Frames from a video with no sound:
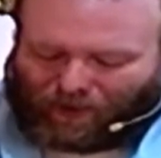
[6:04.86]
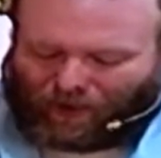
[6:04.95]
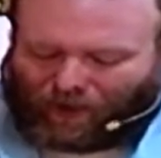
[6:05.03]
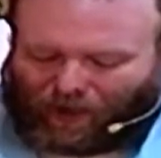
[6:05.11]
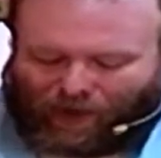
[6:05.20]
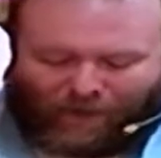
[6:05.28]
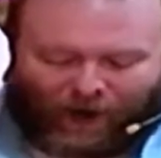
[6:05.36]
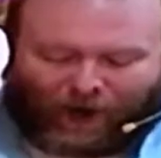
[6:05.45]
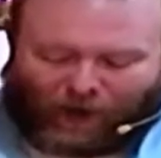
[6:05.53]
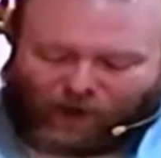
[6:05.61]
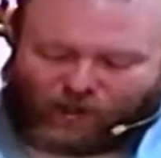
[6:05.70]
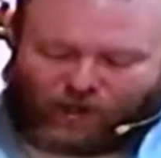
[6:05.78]
If I go
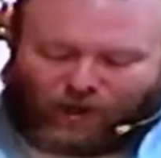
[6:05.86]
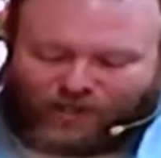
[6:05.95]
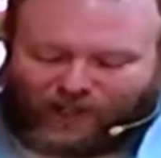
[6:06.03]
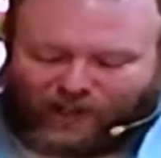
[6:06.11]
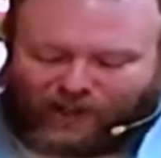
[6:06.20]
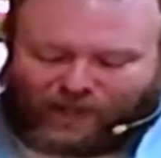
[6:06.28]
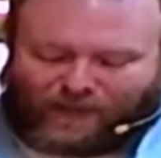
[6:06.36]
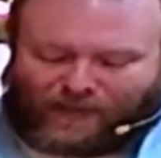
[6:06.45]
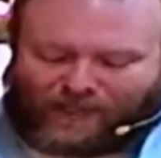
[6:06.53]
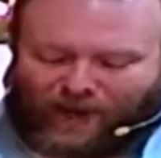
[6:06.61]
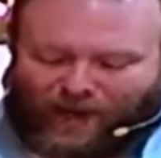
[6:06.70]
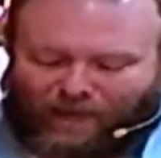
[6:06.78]
to church at Christmas
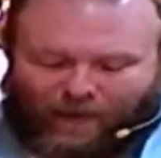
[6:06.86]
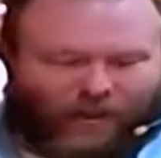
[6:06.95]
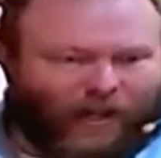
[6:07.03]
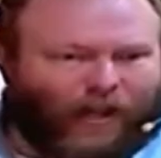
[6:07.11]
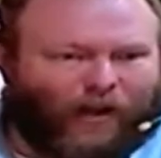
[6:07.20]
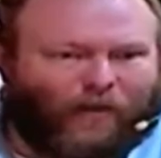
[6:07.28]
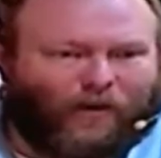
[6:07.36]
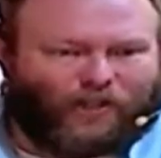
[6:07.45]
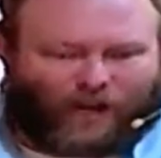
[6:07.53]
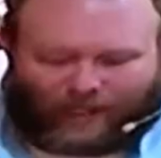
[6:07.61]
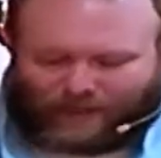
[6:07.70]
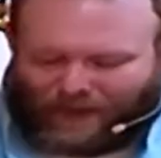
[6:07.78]
time, are they going to
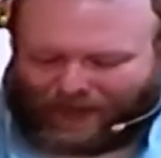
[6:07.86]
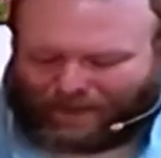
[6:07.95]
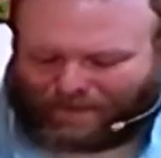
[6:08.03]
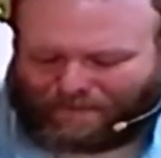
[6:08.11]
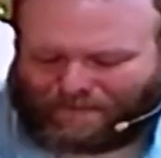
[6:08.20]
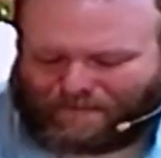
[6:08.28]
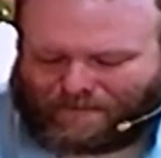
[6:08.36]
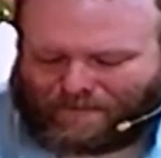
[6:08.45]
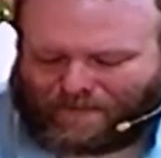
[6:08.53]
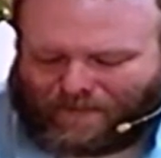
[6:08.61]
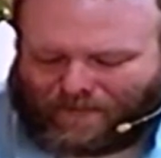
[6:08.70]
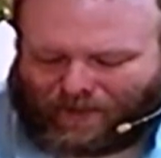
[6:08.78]
reject me
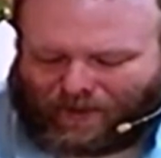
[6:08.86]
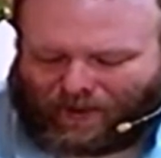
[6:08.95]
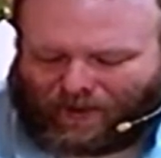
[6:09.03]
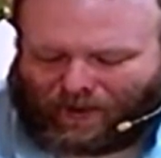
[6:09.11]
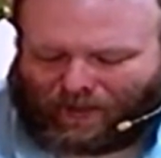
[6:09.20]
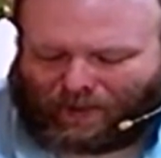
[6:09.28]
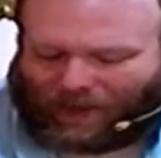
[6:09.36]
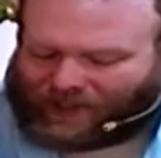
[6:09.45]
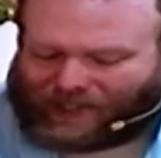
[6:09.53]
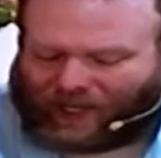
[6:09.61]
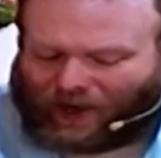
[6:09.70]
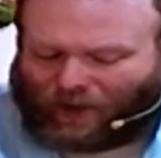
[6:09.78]
because
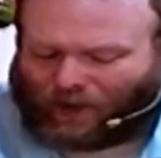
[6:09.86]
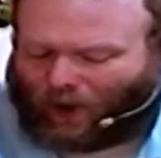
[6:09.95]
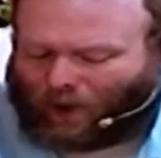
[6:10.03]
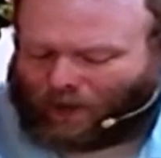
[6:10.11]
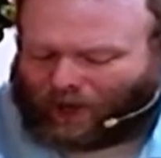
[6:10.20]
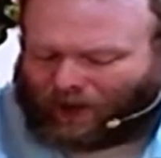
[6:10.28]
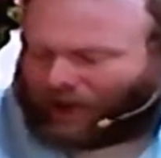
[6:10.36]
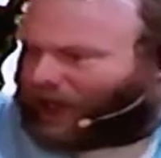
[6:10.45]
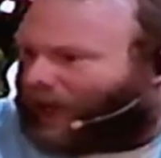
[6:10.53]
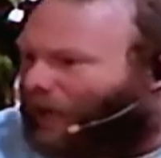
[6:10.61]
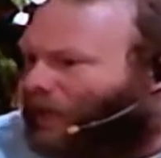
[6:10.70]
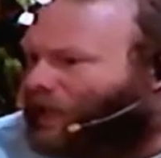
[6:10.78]
they don't know me? Or are they
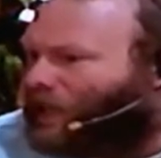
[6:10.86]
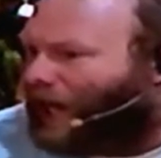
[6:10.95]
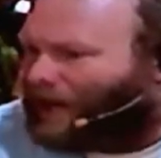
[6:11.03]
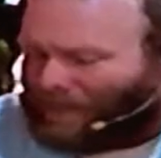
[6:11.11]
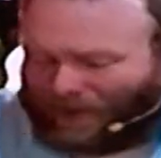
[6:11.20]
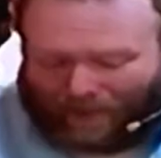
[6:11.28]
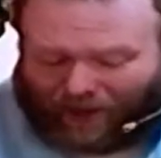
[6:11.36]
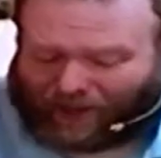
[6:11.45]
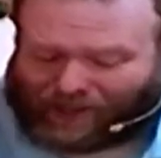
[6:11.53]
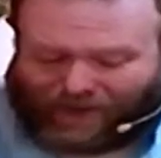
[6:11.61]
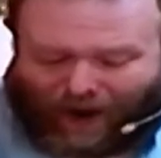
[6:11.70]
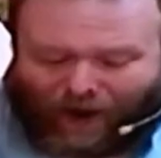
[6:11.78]
going to reject me
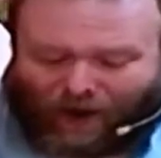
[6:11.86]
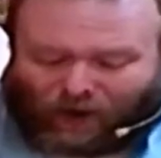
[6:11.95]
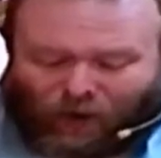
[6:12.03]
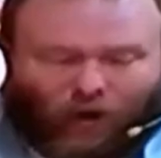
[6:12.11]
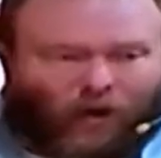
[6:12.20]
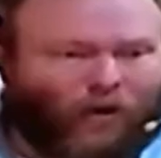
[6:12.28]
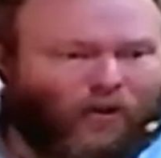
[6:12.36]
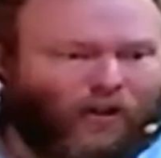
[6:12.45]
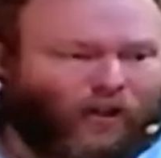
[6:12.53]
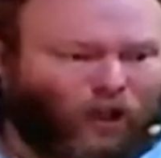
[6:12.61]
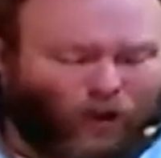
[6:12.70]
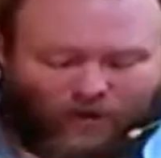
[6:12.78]
because of how I look or the
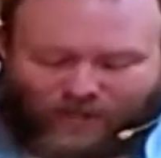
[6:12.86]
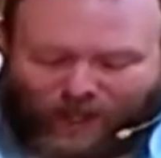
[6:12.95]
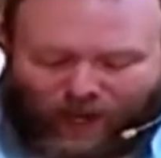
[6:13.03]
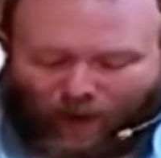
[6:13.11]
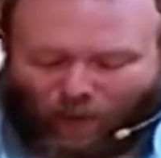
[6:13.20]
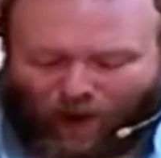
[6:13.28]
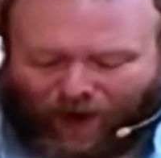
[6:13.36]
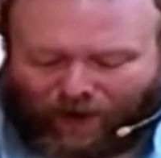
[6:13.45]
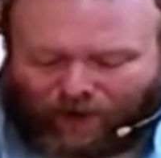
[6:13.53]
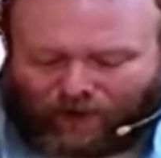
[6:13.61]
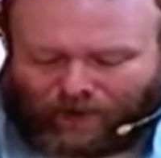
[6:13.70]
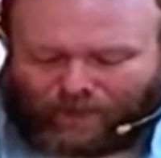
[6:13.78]
clothes that I wear?